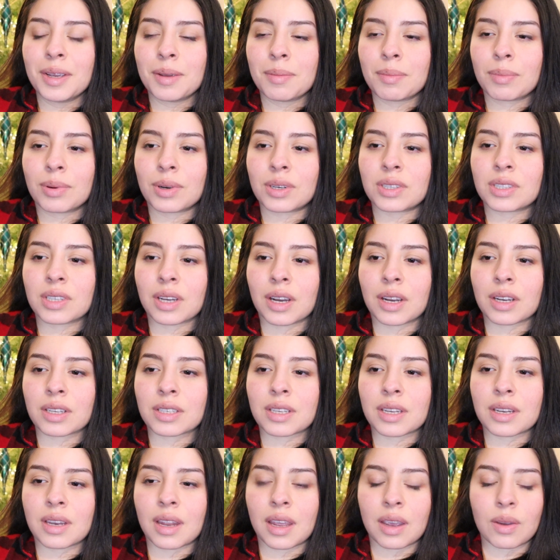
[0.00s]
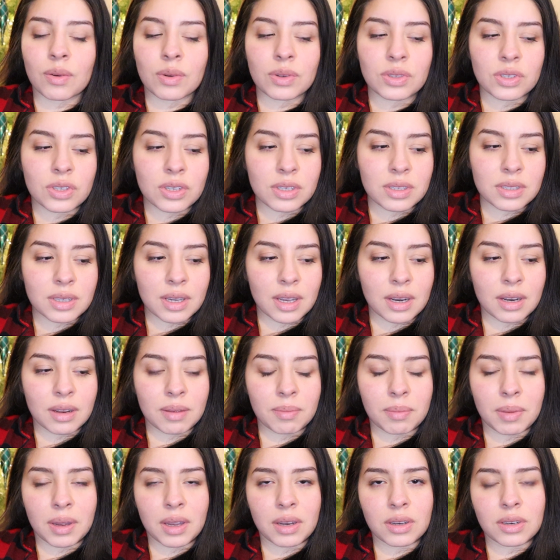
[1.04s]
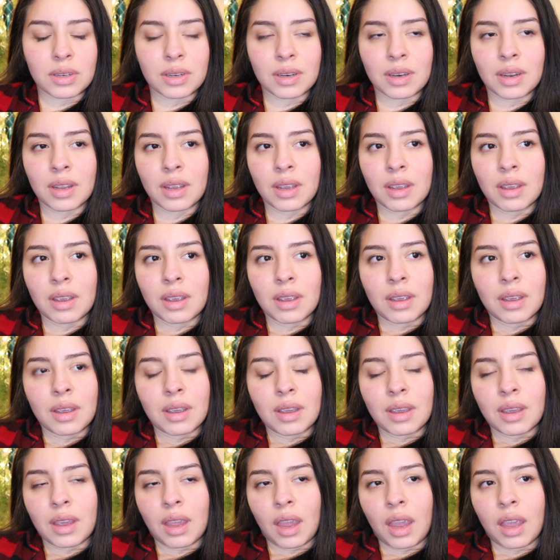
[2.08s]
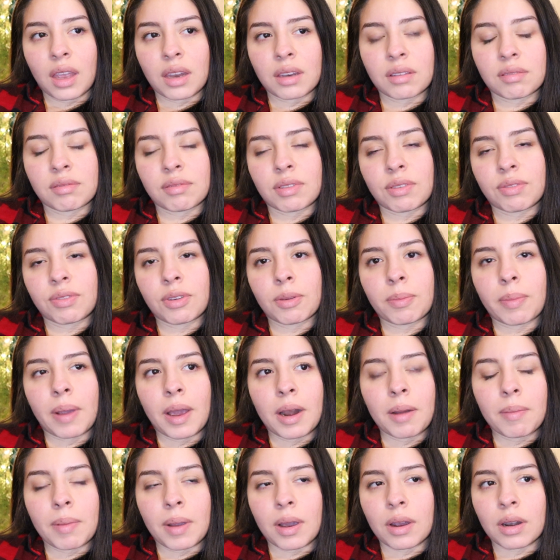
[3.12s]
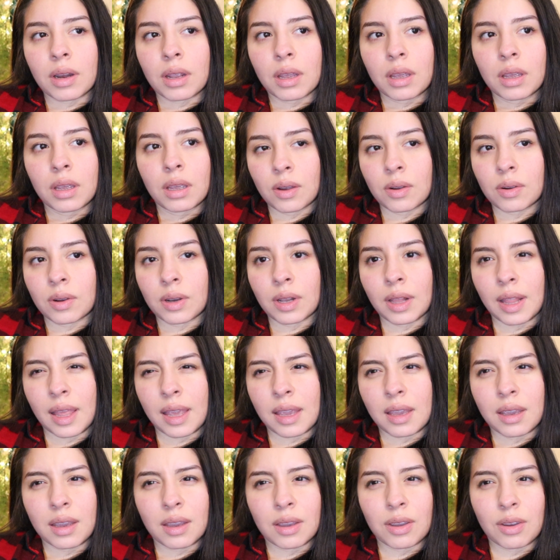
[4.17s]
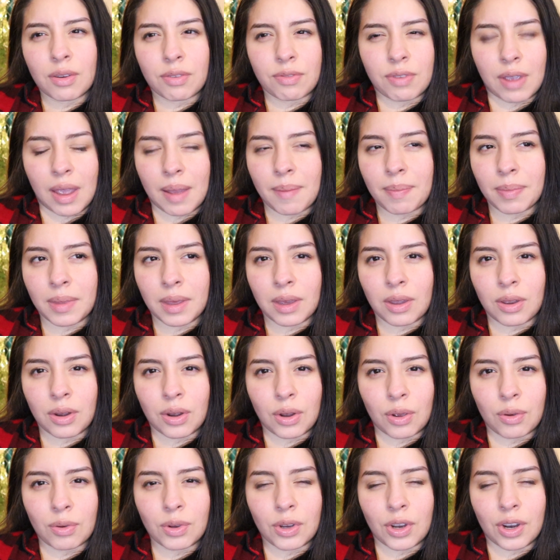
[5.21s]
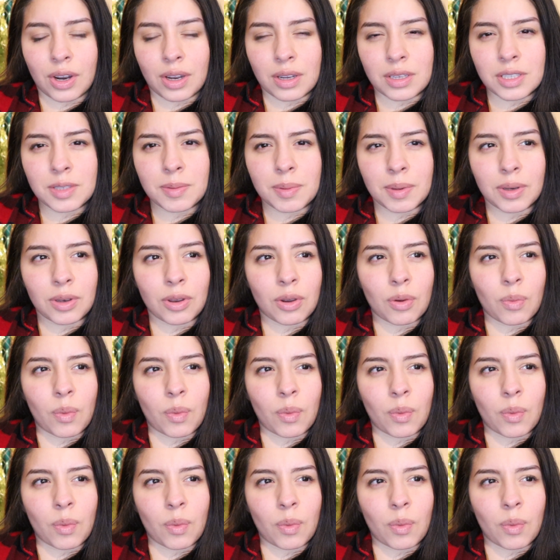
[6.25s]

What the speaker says: Poor dog today was just kind of abandoned, and you feel bad about it. Or like your family, your husband, your